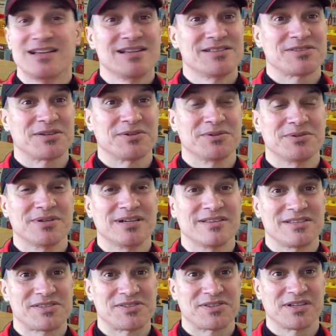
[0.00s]
So
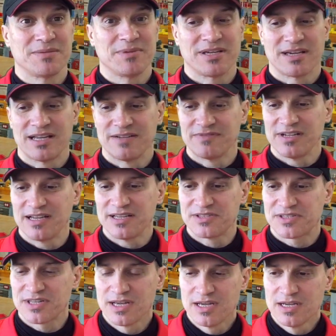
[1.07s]
this is going to be kind of
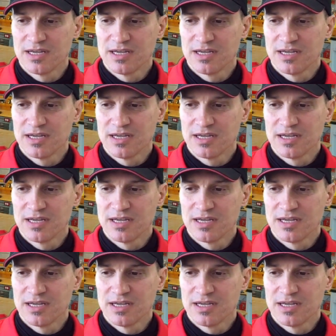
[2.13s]
nice.